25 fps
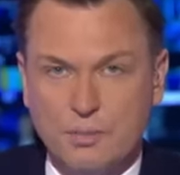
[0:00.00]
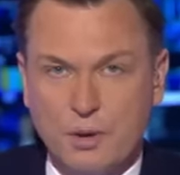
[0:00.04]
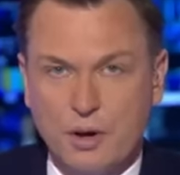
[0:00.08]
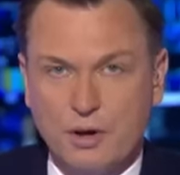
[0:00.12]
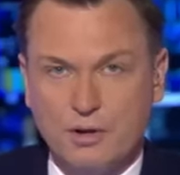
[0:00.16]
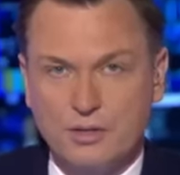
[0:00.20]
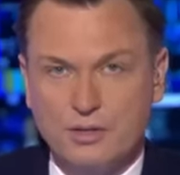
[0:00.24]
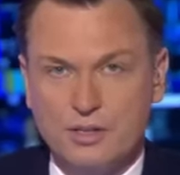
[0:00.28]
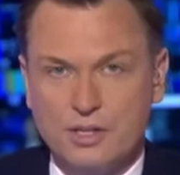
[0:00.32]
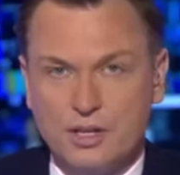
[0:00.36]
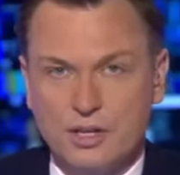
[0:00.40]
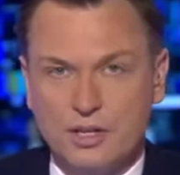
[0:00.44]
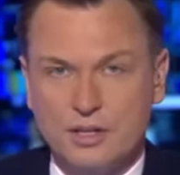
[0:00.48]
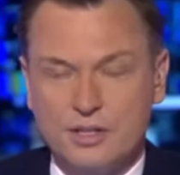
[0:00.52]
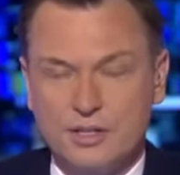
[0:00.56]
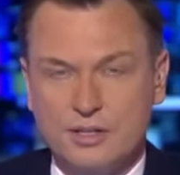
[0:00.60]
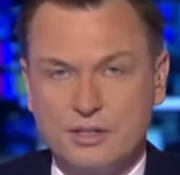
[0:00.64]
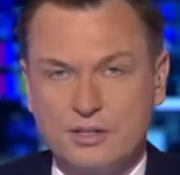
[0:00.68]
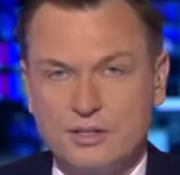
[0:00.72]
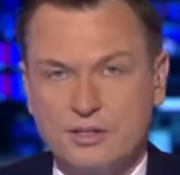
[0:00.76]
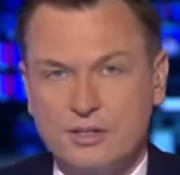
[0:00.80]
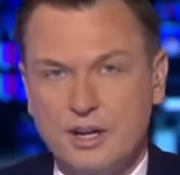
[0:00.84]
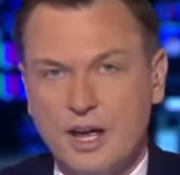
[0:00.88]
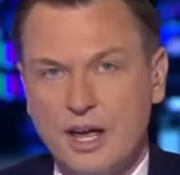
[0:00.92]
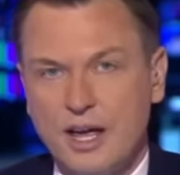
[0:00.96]
boxer
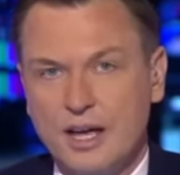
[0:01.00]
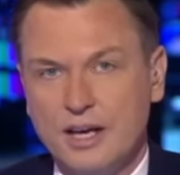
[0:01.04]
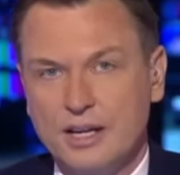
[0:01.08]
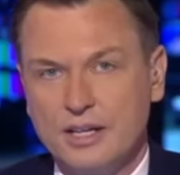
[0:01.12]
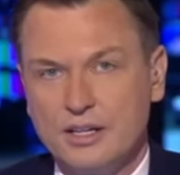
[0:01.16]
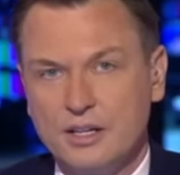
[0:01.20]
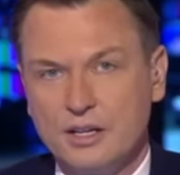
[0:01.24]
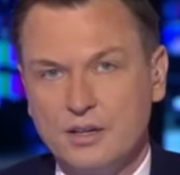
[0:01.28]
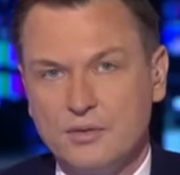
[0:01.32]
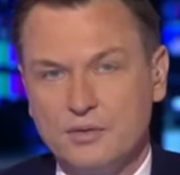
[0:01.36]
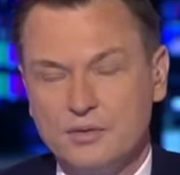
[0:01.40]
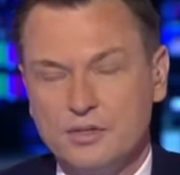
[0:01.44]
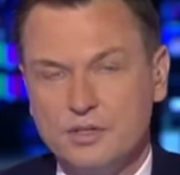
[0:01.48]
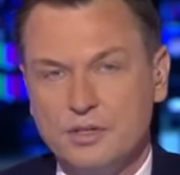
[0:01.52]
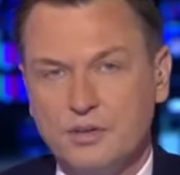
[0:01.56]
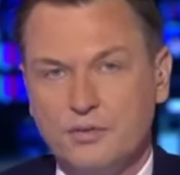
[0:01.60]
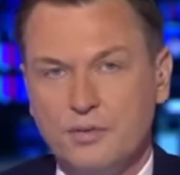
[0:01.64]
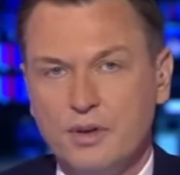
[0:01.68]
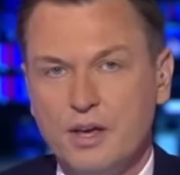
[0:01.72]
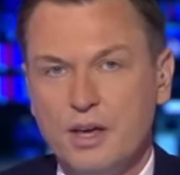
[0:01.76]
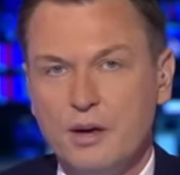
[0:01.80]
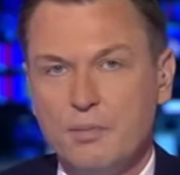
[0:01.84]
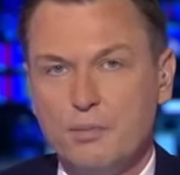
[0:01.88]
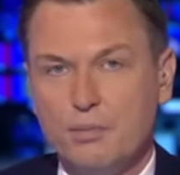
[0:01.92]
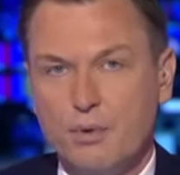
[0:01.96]
has died of
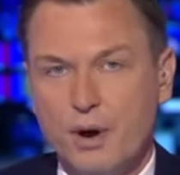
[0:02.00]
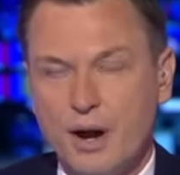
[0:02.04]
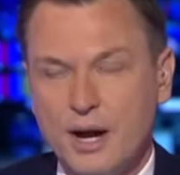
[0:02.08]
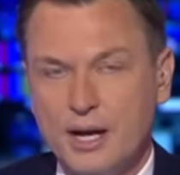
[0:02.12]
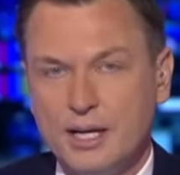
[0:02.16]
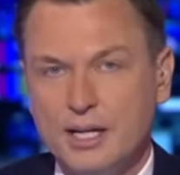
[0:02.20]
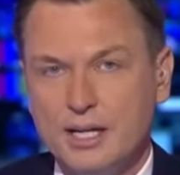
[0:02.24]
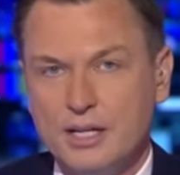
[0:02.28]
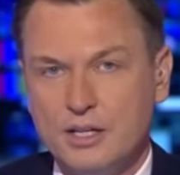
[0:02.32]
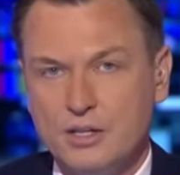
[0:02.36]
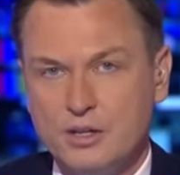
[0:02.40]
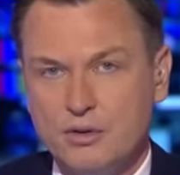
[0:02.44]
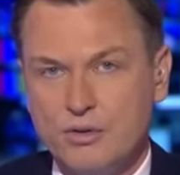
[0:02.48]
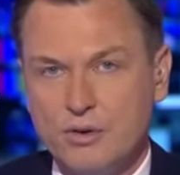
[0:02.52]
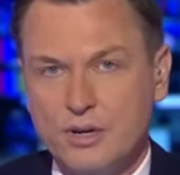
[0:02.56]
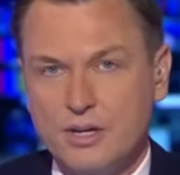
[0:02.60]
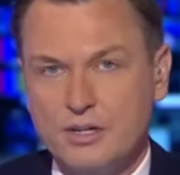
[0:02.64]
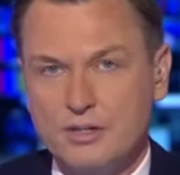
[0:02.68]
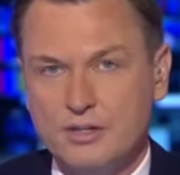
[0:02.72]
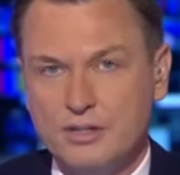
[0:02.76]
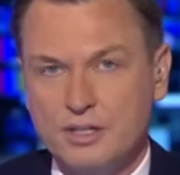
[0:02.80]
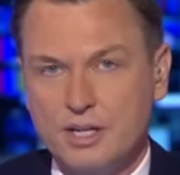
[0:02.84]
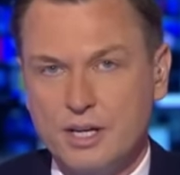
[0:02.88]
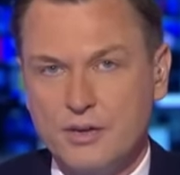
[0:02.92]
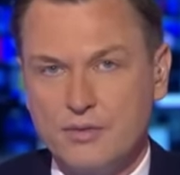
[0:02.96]
severe brain
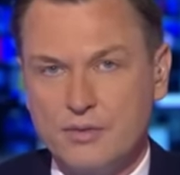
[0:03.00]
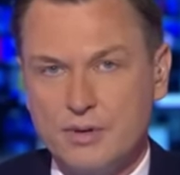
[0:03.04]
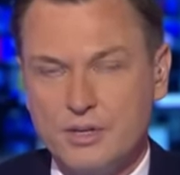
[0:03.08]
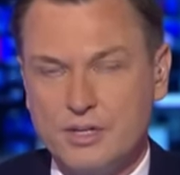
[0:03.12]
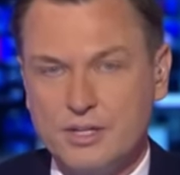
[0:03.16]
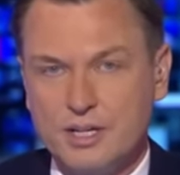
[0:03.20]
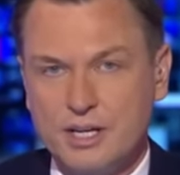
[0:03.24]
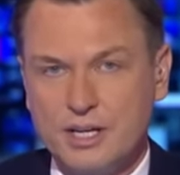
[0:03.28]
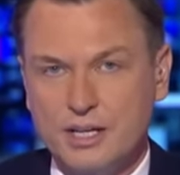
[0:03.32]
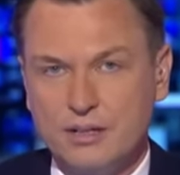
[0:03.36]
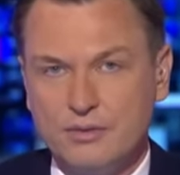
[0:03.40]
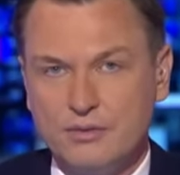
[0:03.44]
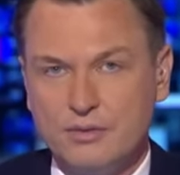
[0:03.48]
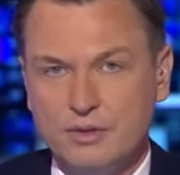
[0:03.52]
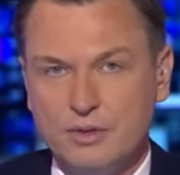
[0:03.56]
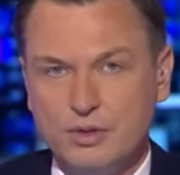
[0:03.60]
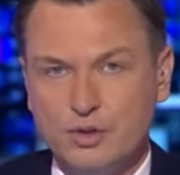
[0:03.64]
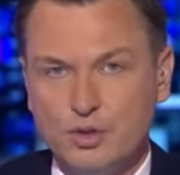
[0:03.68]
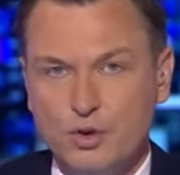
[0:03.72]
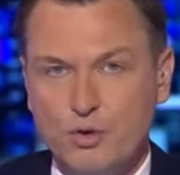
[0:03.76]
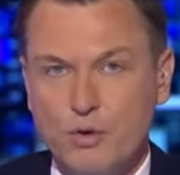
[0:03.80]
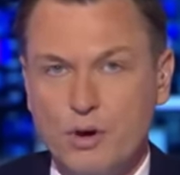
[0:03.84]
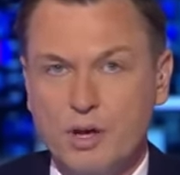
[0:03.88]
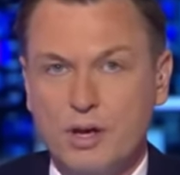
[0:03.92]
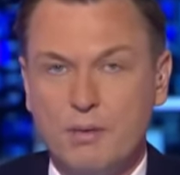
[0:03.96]
injuries that he received
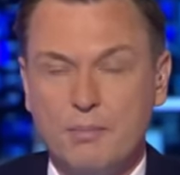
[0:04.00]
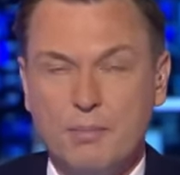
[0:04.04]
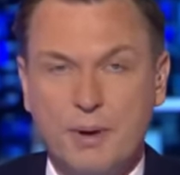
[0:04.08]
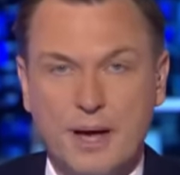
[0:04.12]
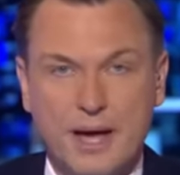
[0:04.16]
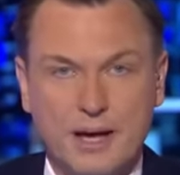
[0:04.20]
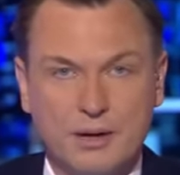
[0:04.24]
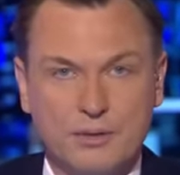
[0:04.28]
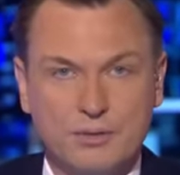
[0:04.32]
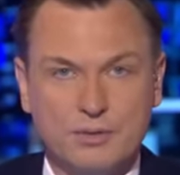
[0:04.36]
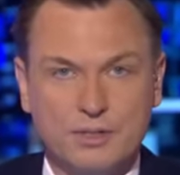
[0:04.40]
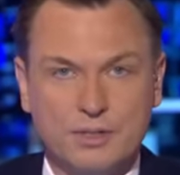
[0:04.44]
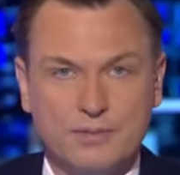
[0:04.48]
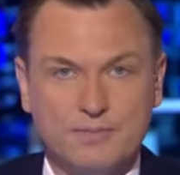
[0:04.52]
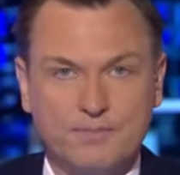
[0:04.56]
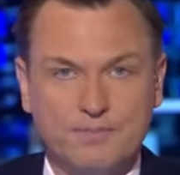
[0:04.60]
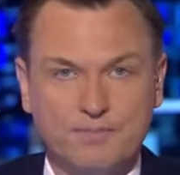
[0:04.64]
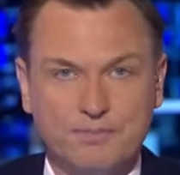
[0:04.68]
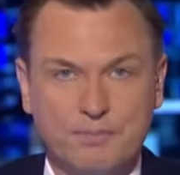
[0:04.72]
during a bout.